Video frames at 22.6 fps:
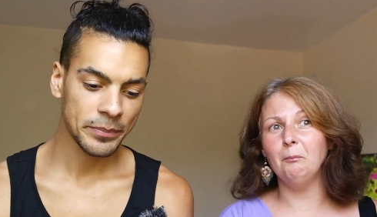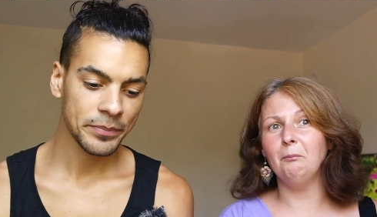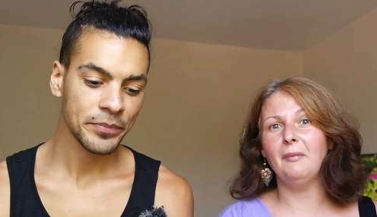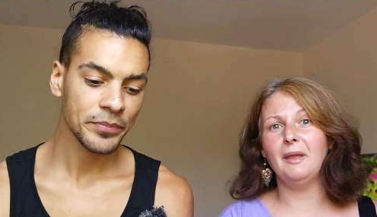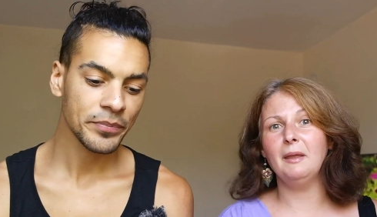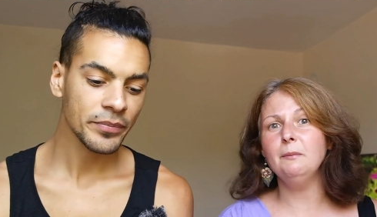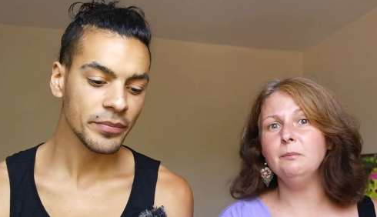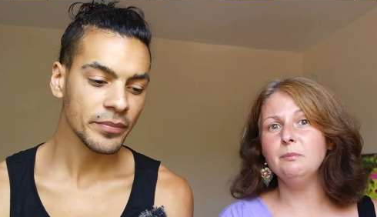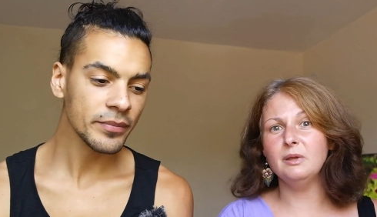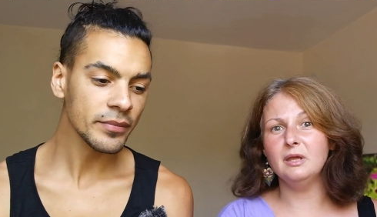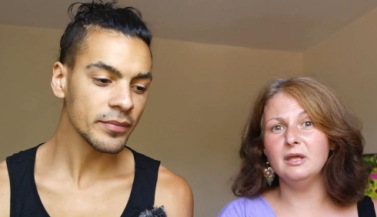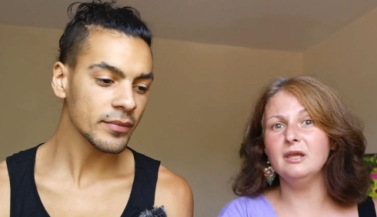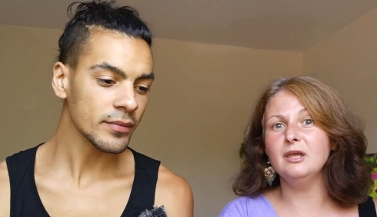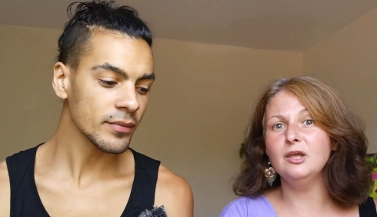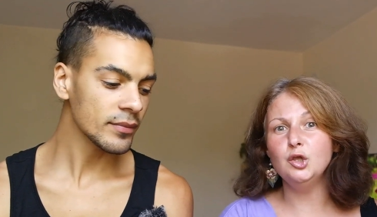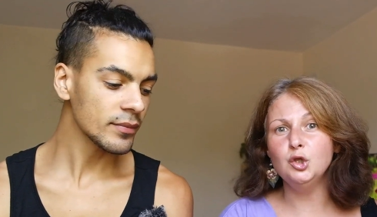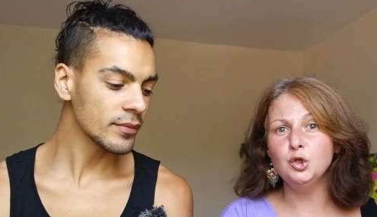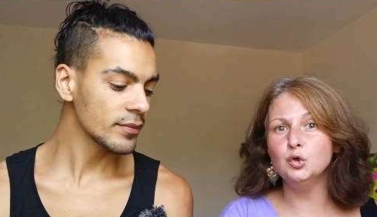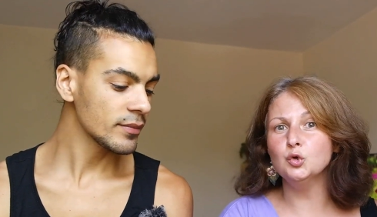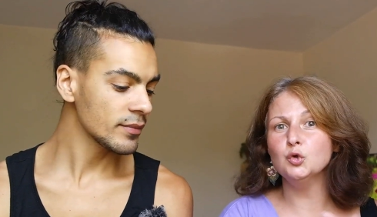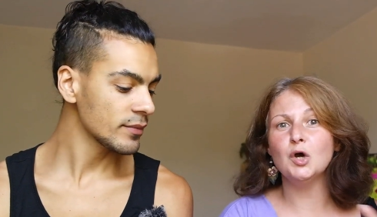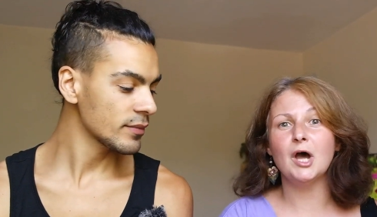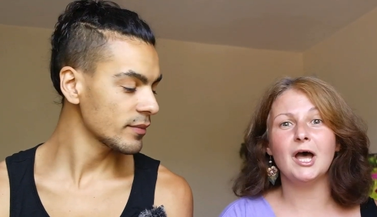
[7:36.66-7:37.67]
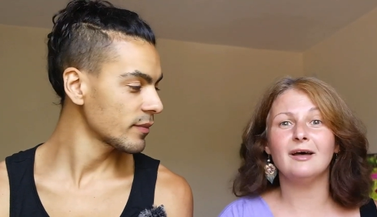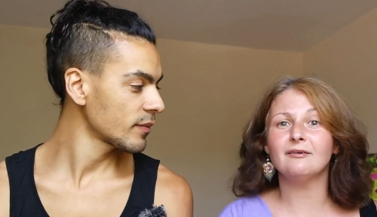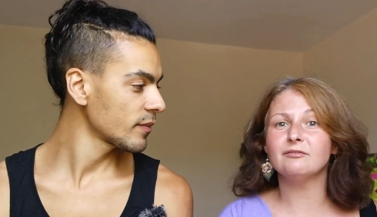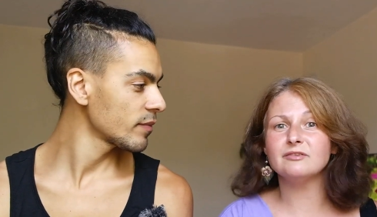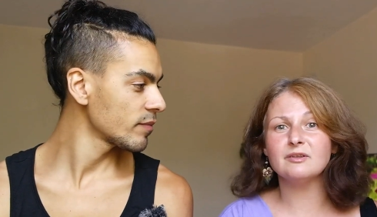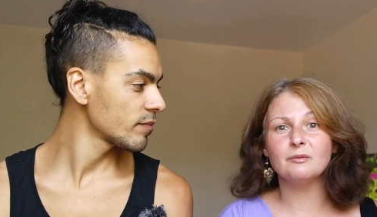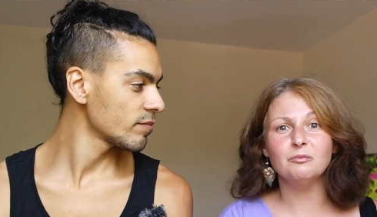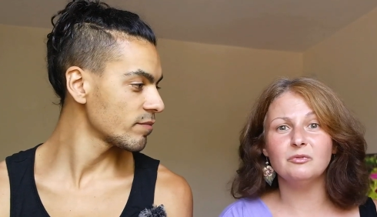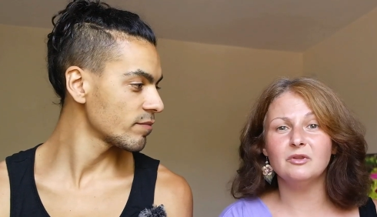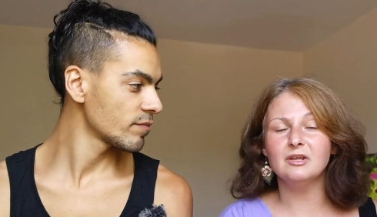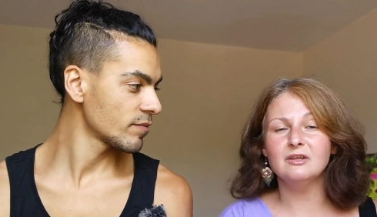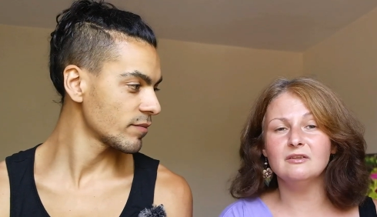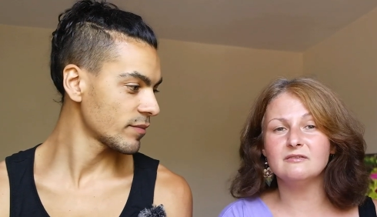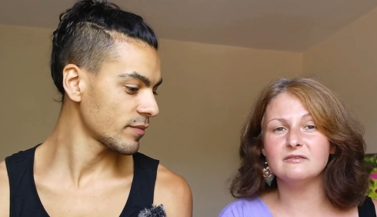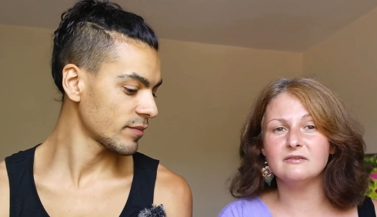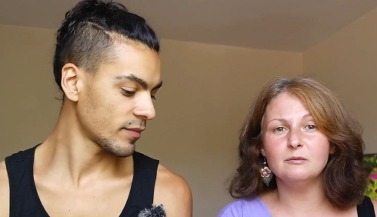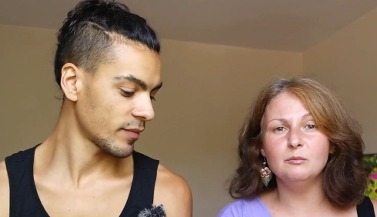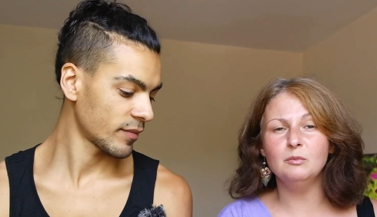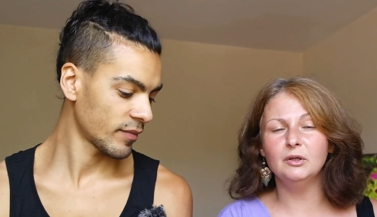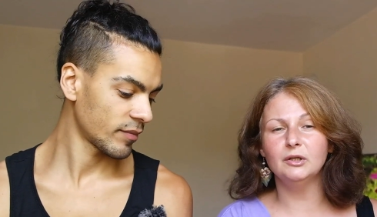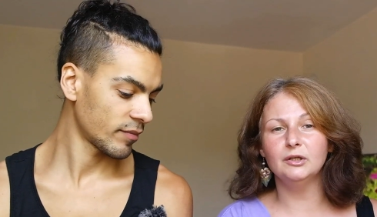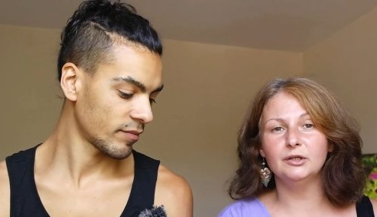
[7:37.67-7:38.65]
Speaker 1: maybe you have something
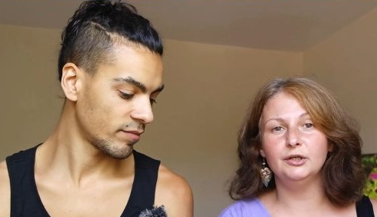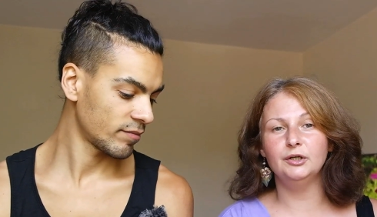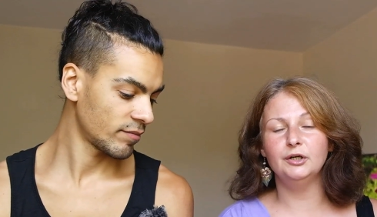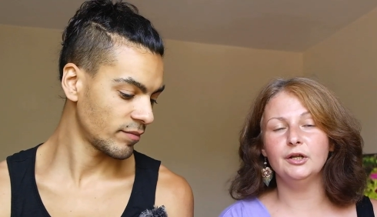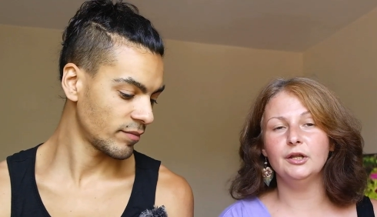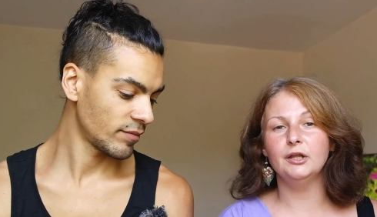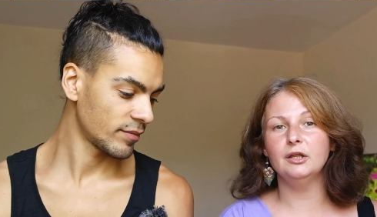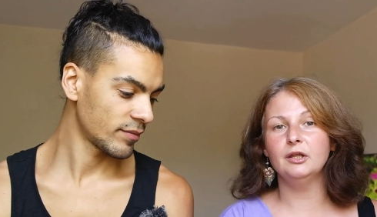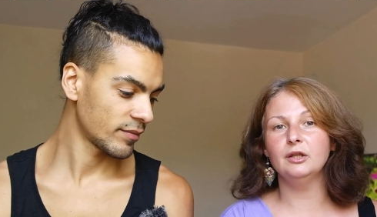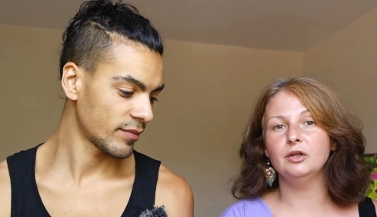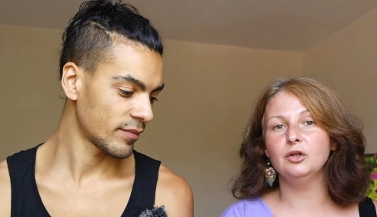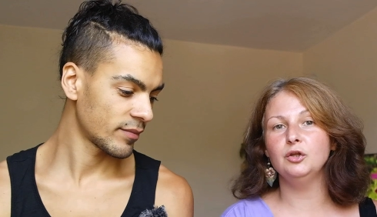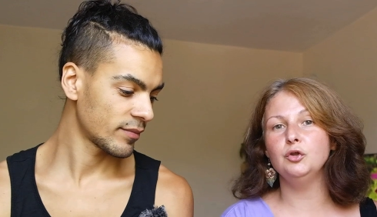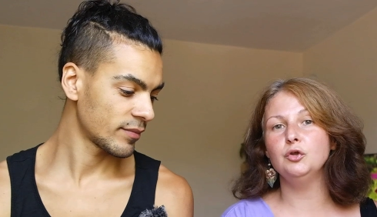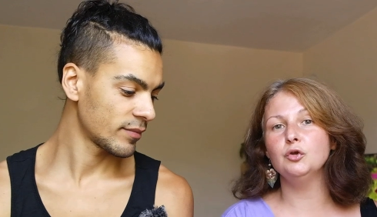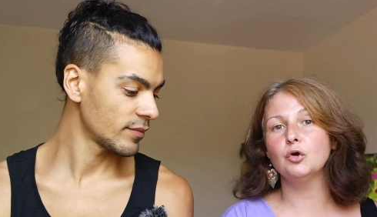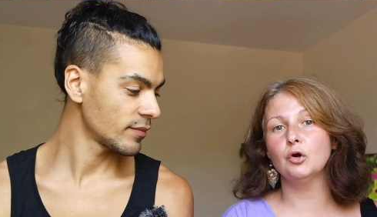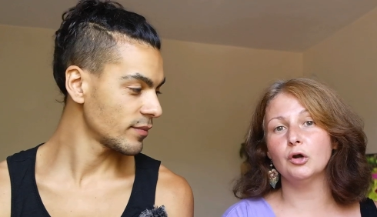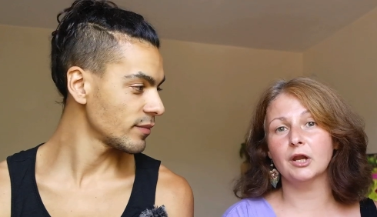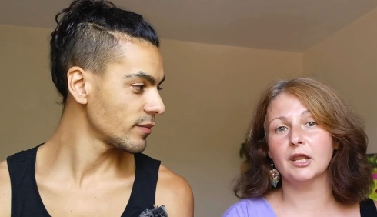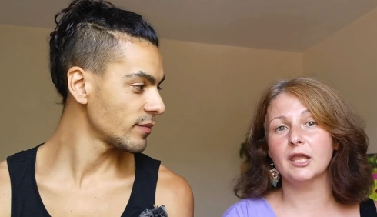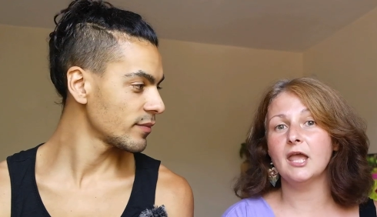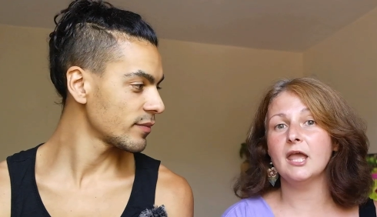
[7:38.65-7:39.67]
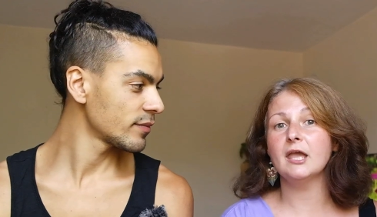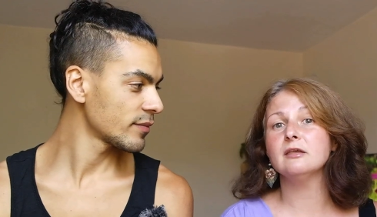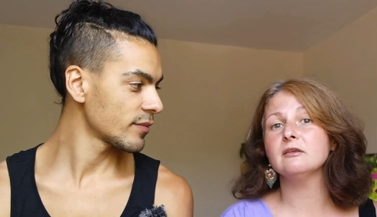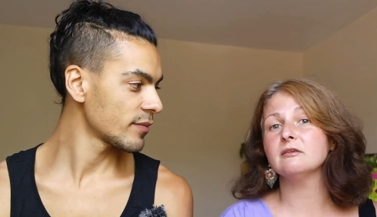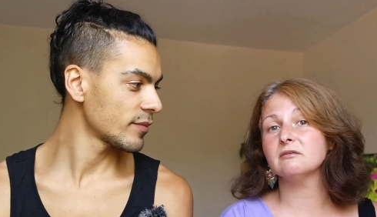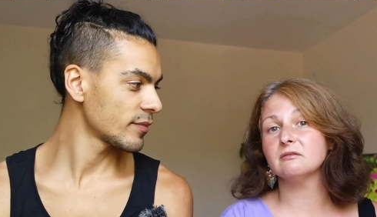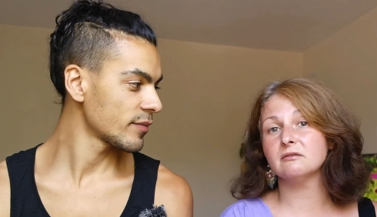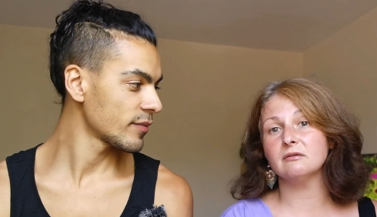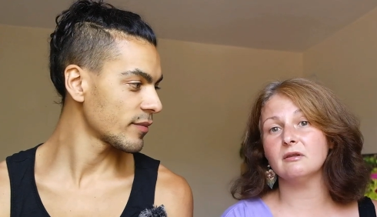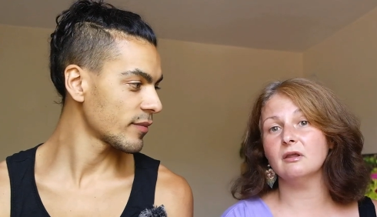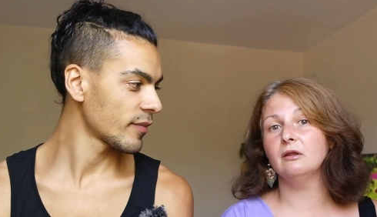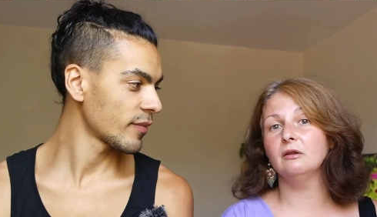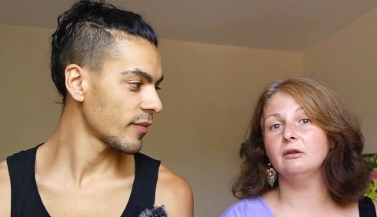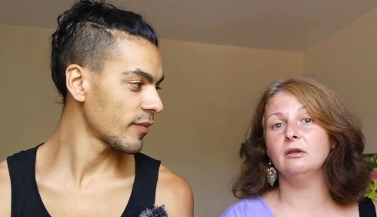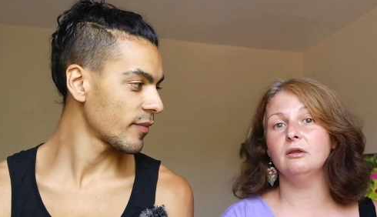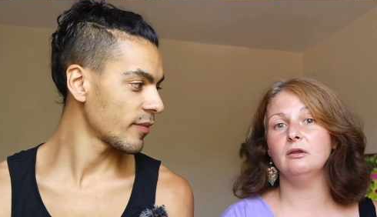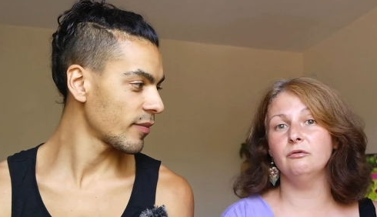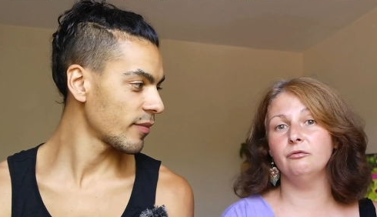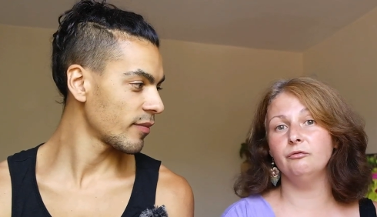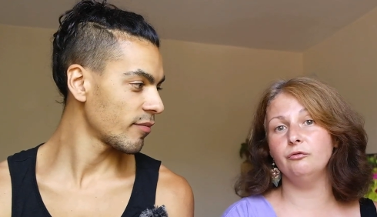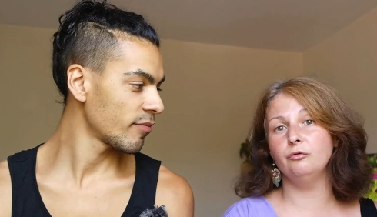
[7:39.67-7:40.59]
similar in your case, and if